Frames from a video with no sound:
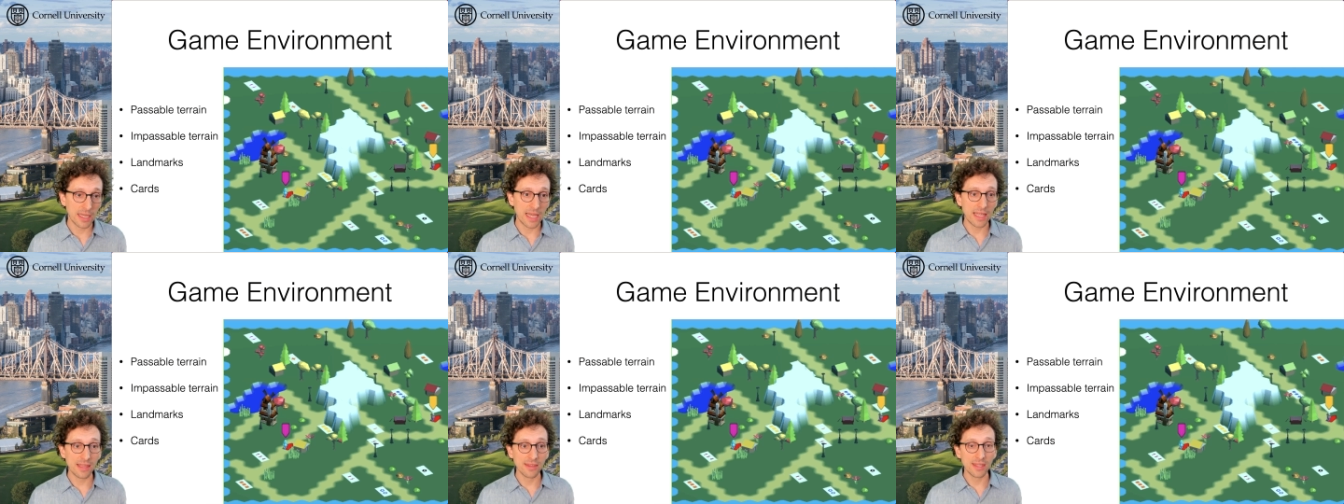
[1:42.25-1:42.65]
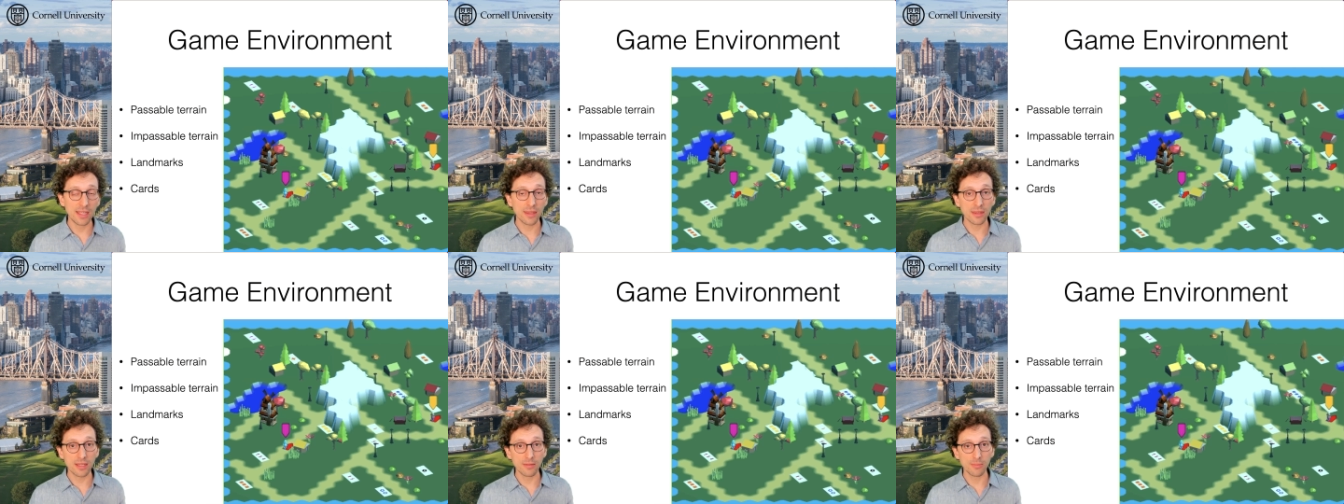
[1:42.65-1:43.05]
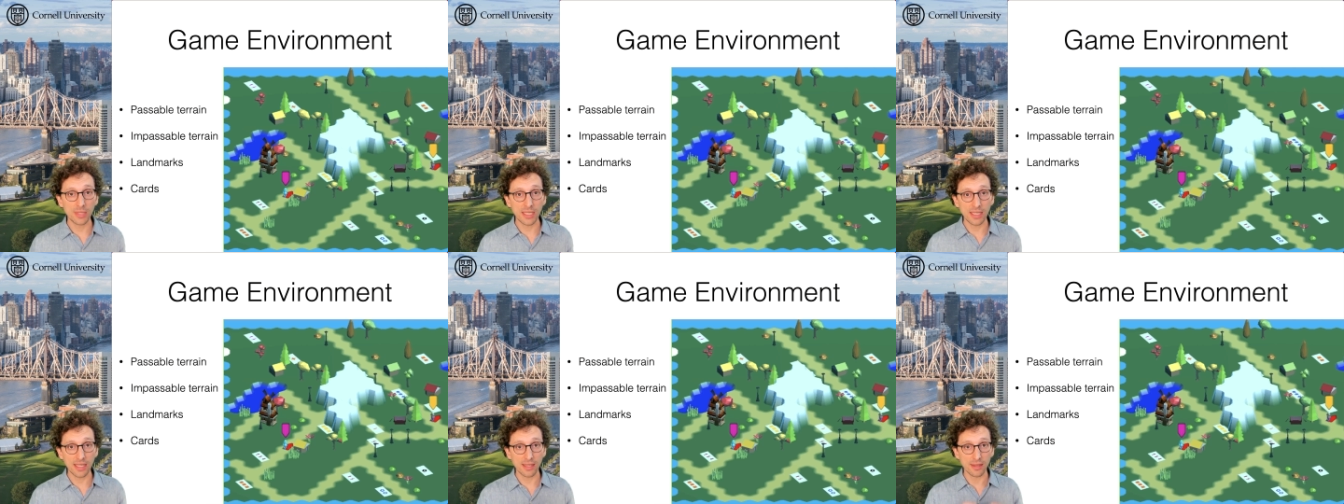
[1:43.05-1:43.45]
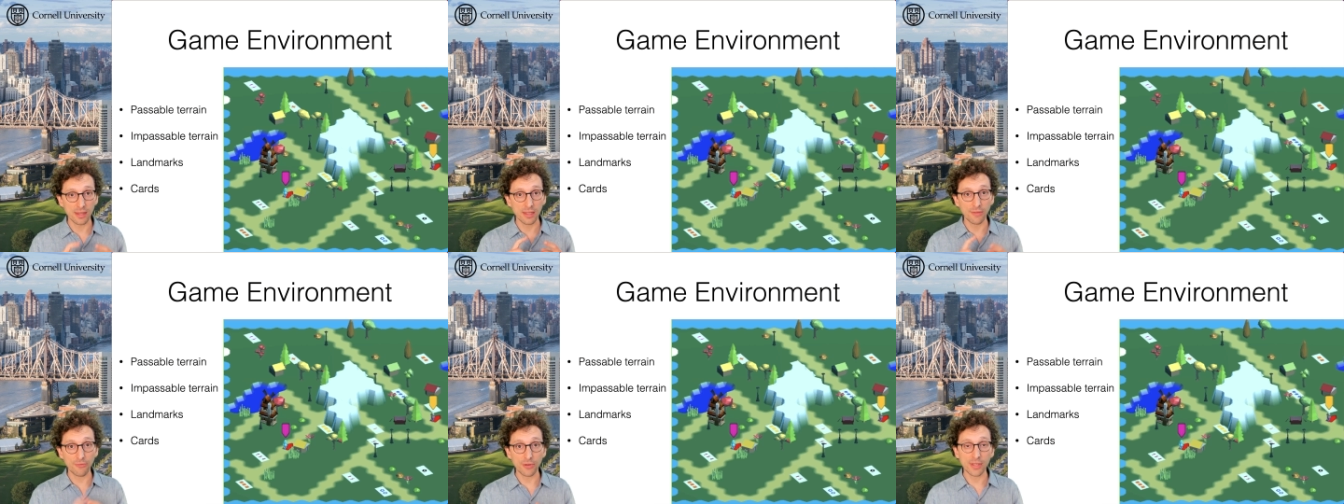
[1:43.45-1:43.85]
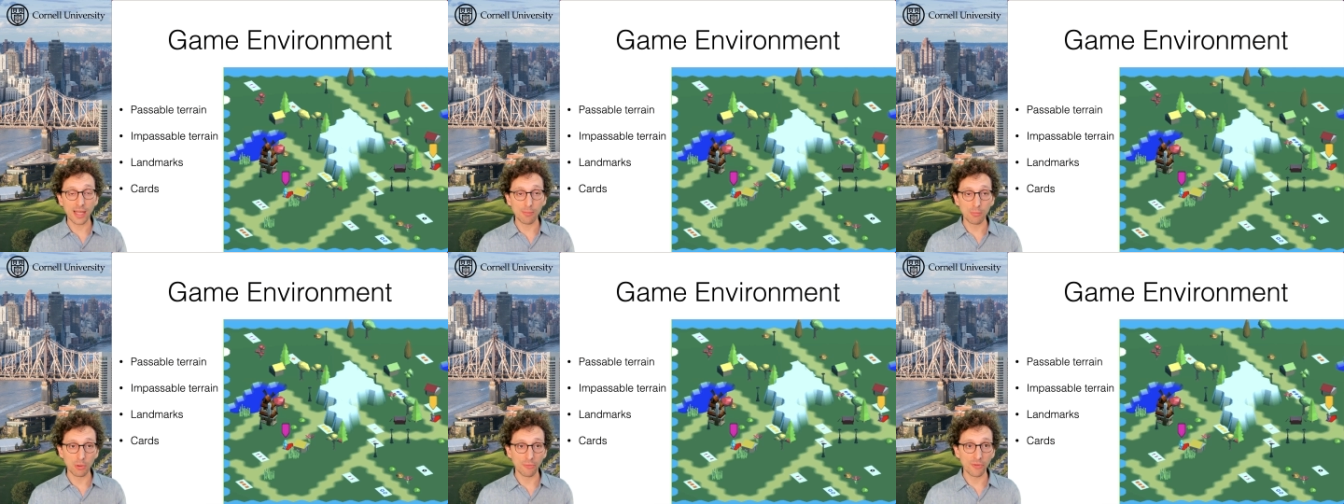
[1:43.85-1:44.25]
And this can be, it's a different
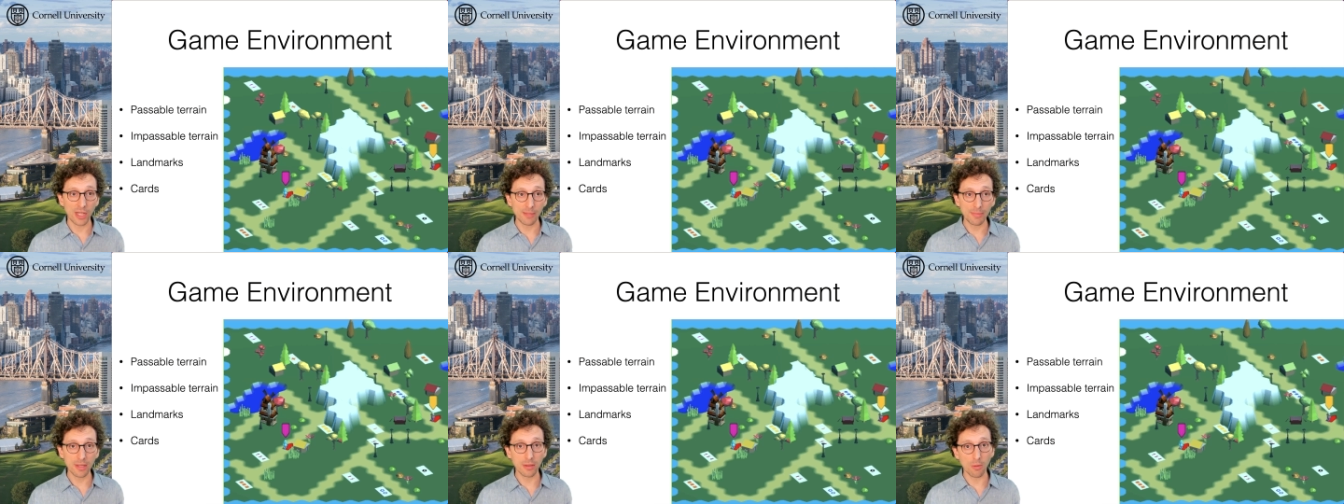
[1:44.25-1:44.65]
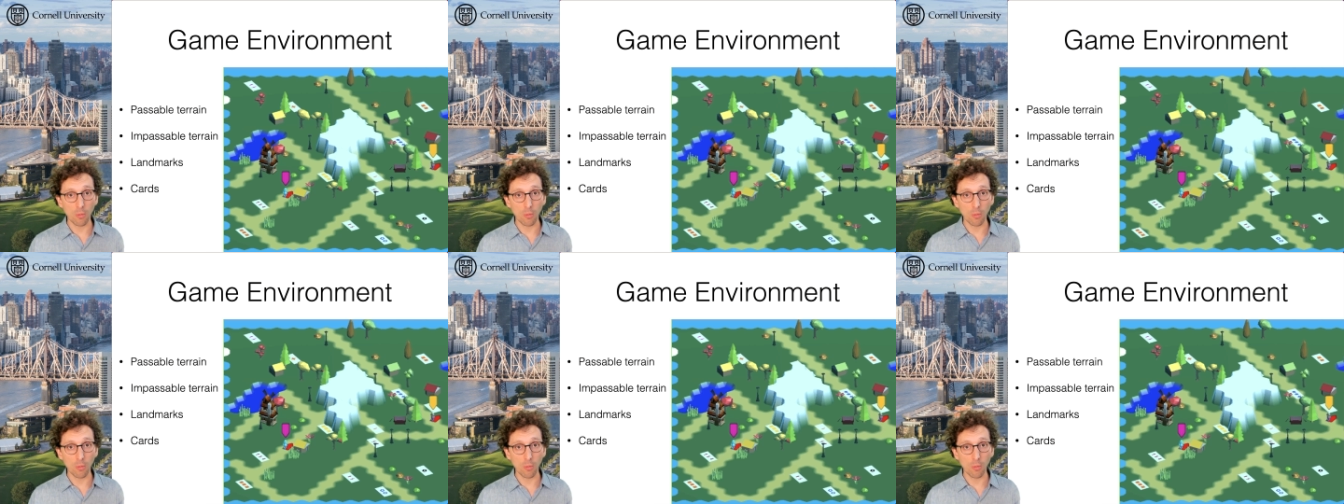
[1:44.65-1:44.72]
number of elements,